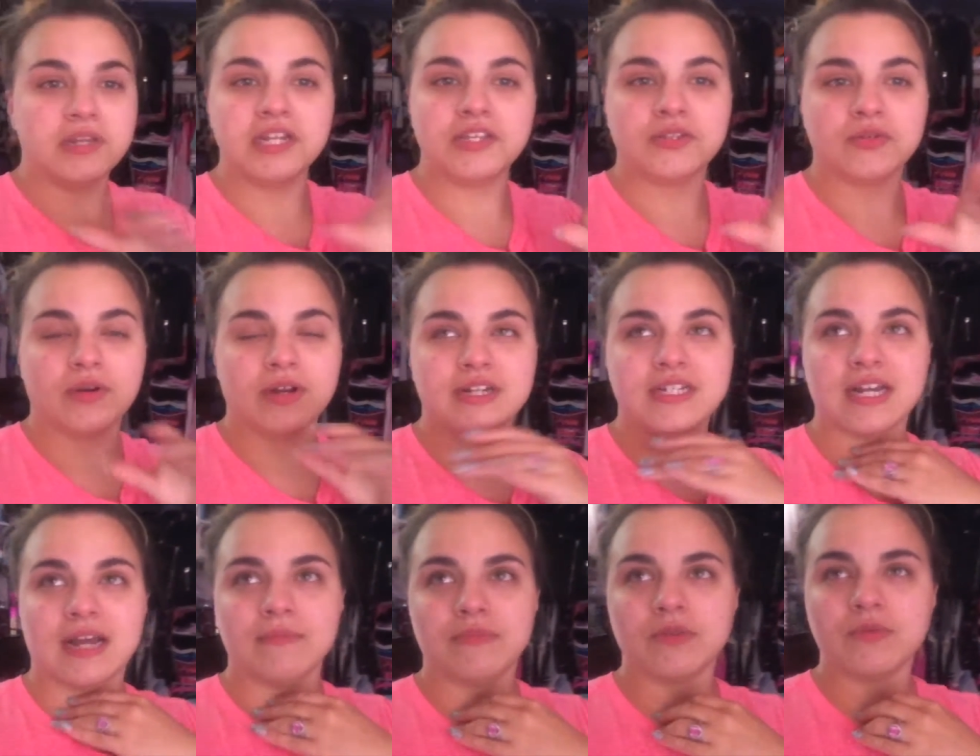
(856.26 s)
Any story
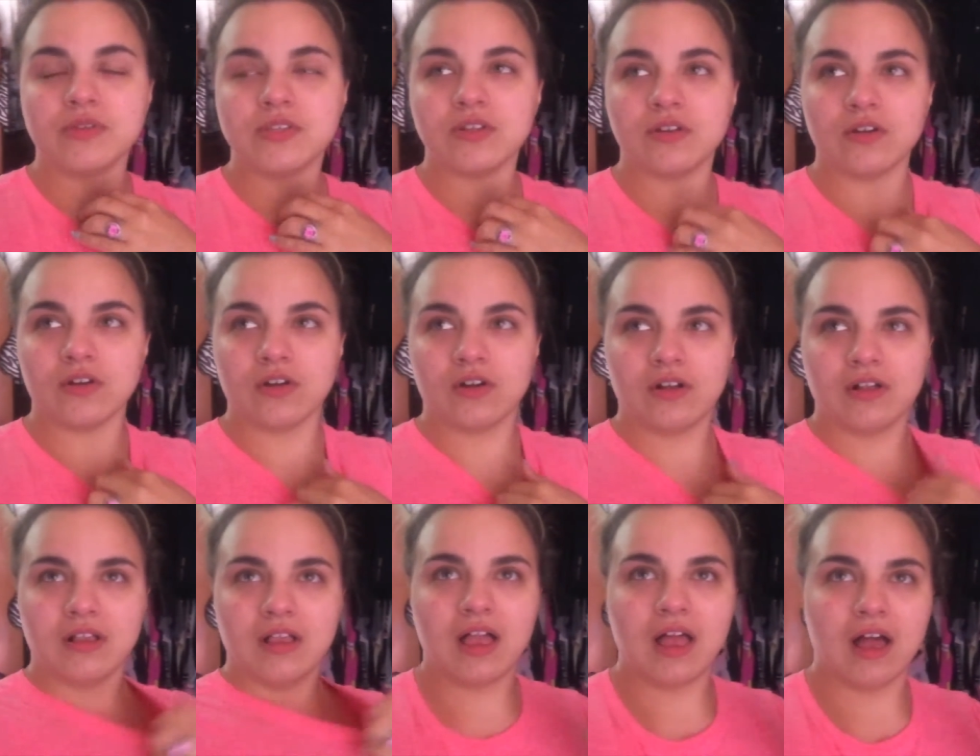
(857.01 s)
time. There was a
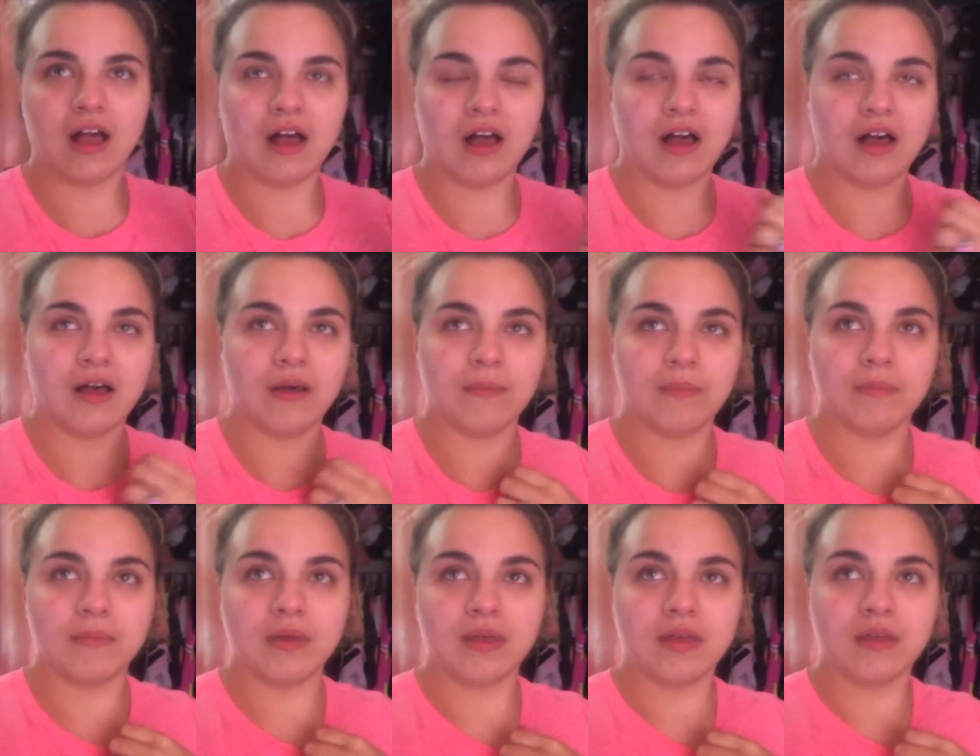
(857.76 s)
girl
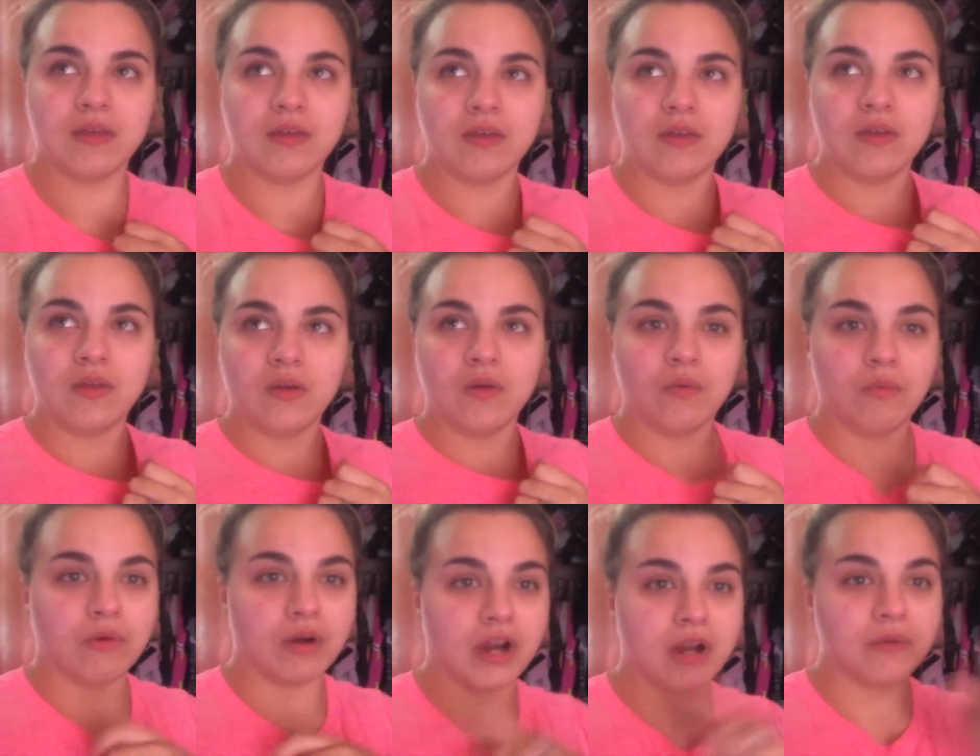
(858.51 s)
um,
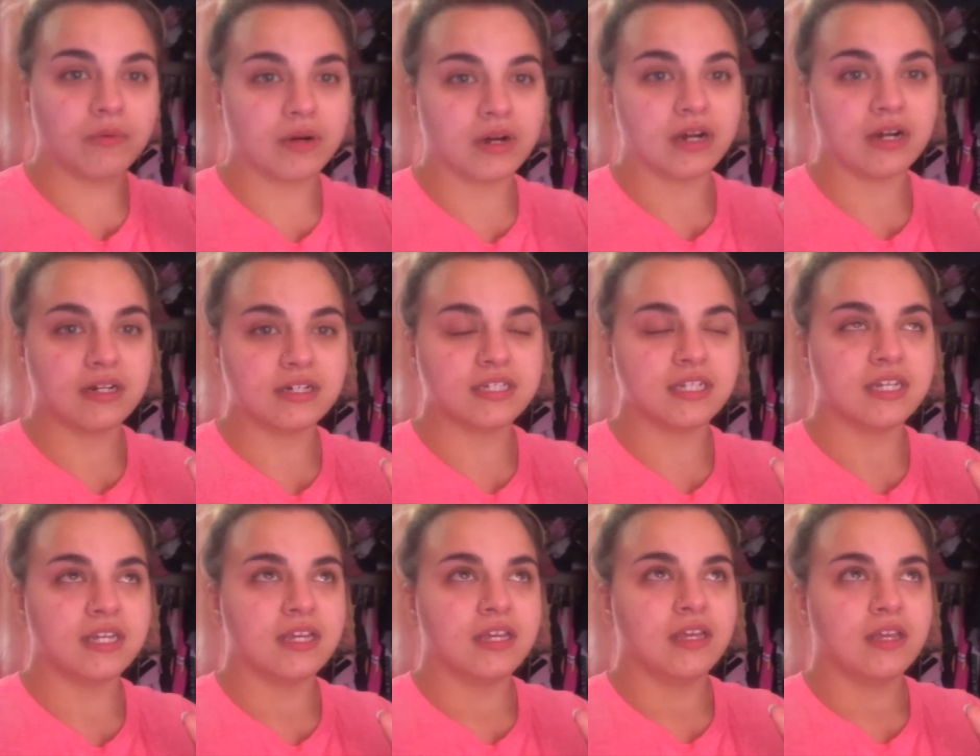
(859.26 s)
where I
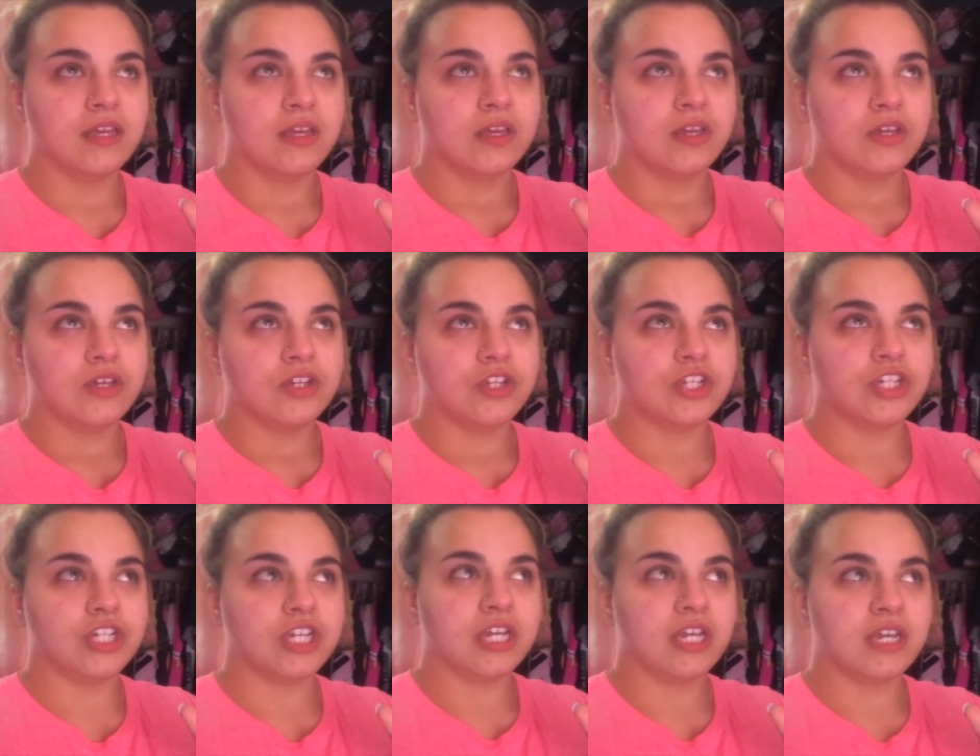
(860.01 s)
worked.
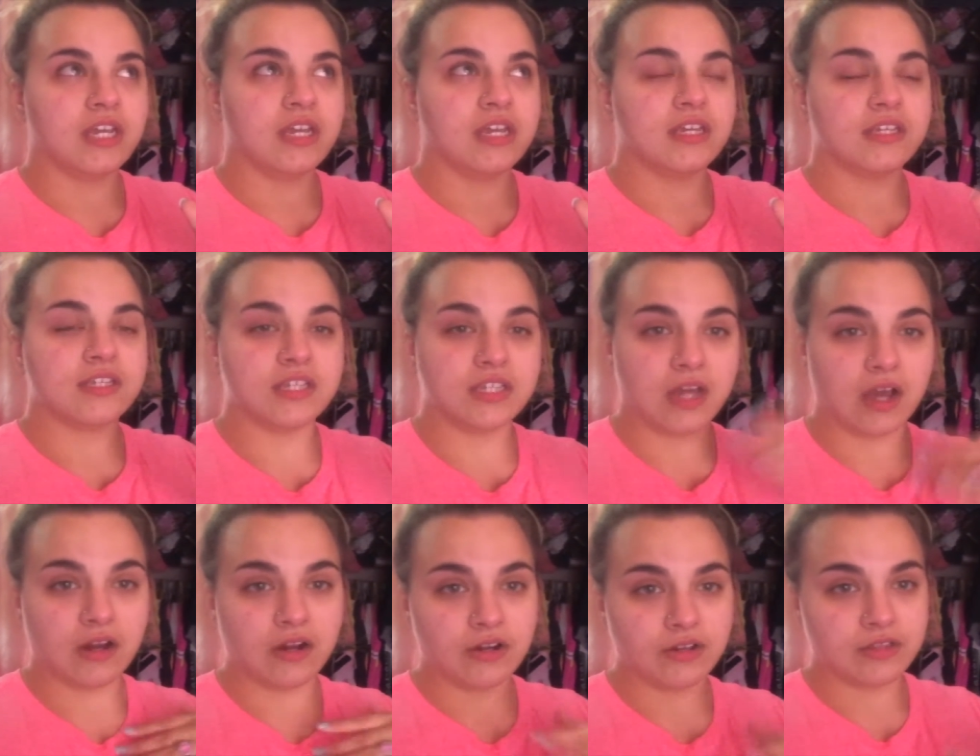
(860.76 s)
She's
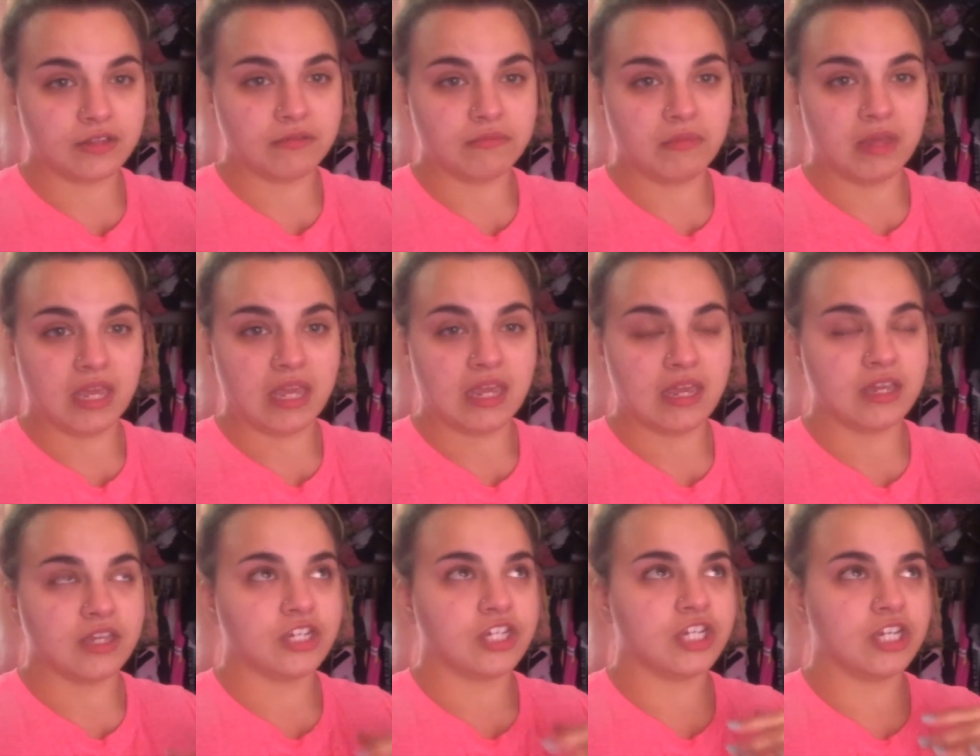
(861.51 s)
younger than
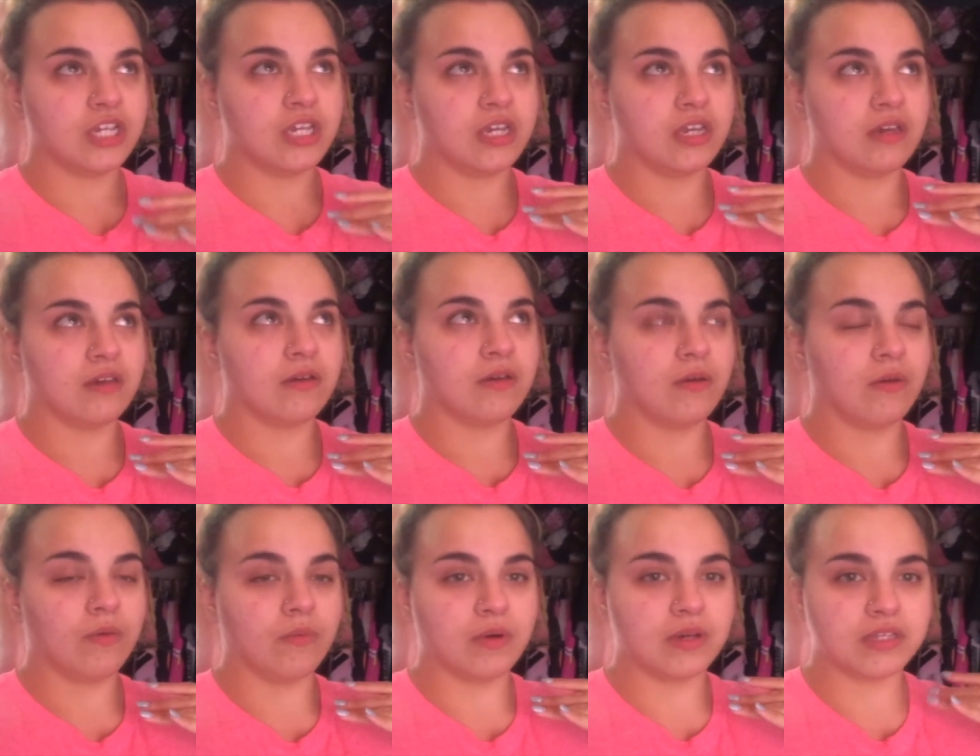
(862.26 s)
me. She
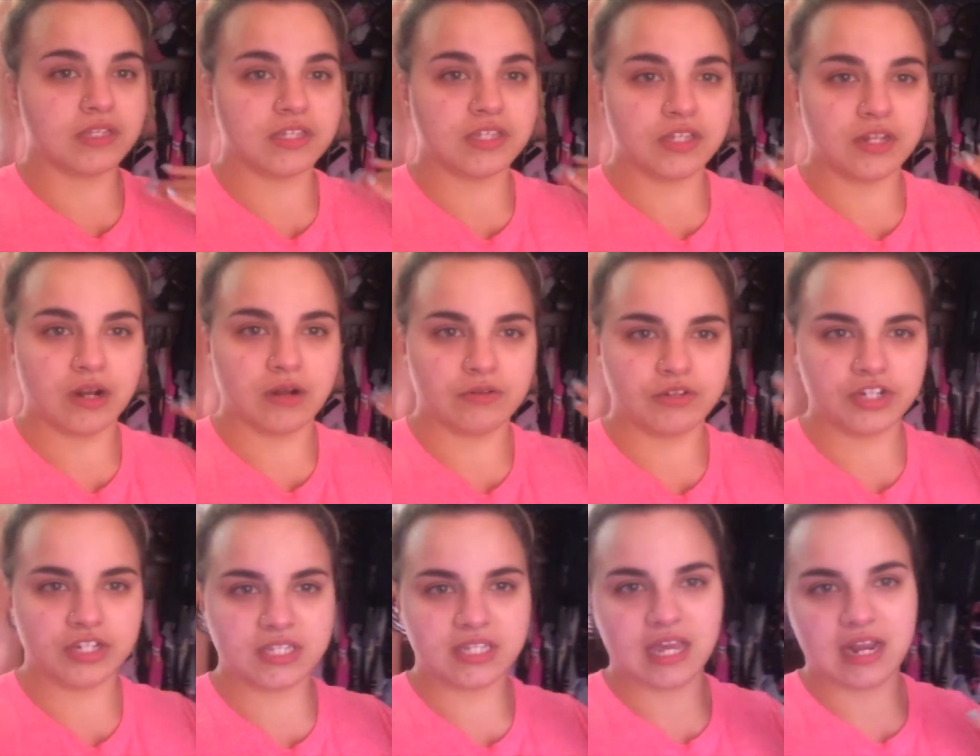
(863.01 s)
was, you know,
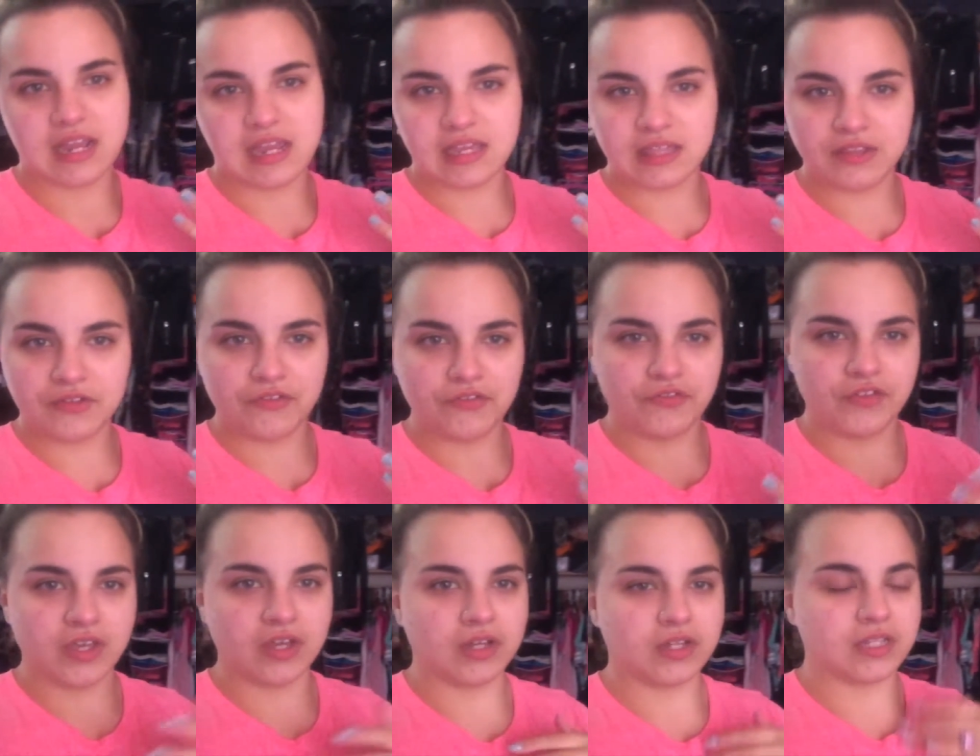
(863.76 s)
just getting in the
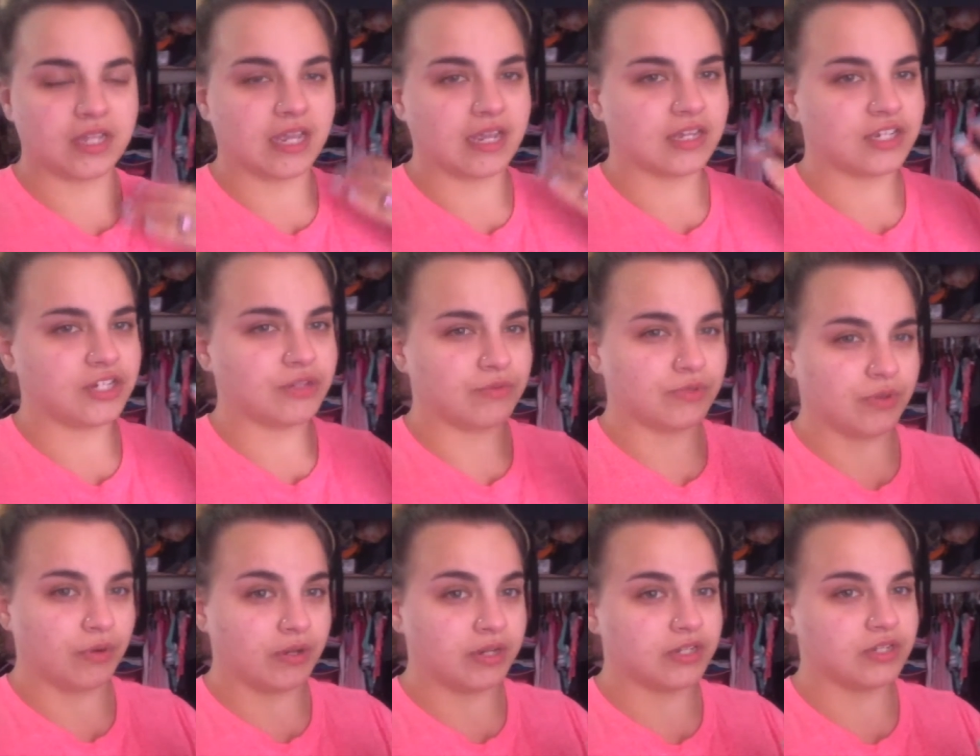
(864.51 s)
field. I guess she was
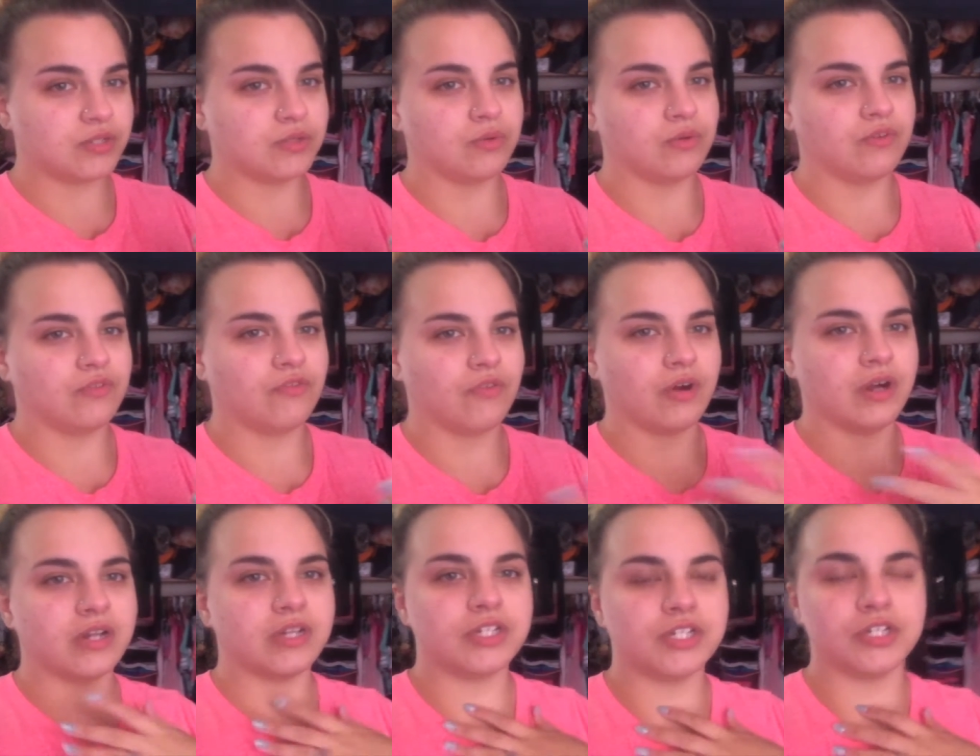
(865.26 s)
going to school
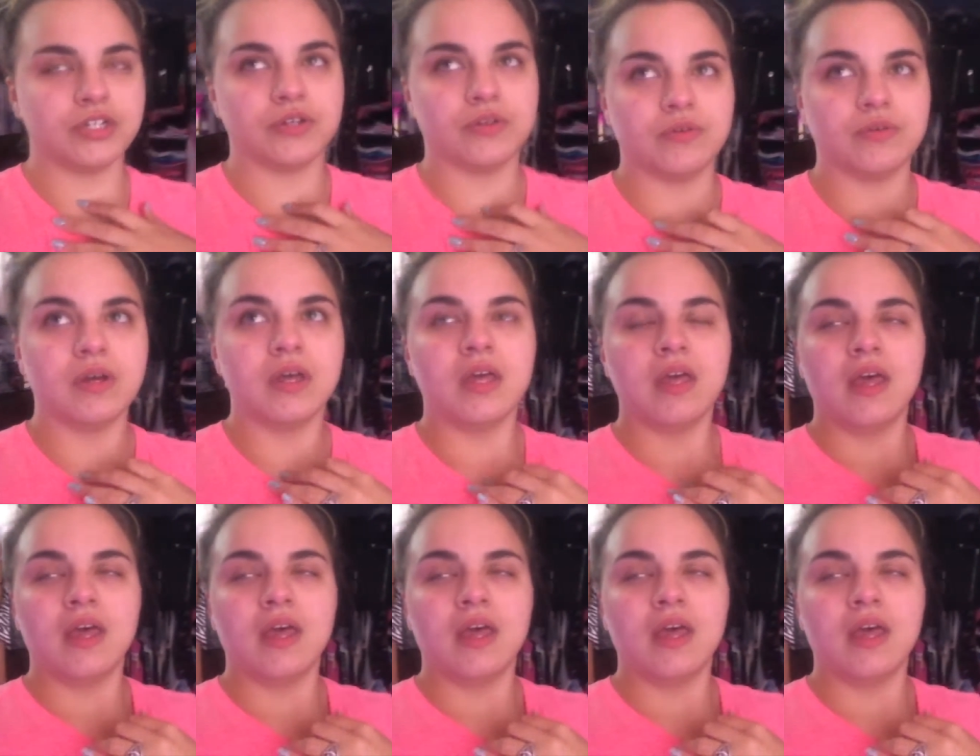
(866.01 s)
for it too.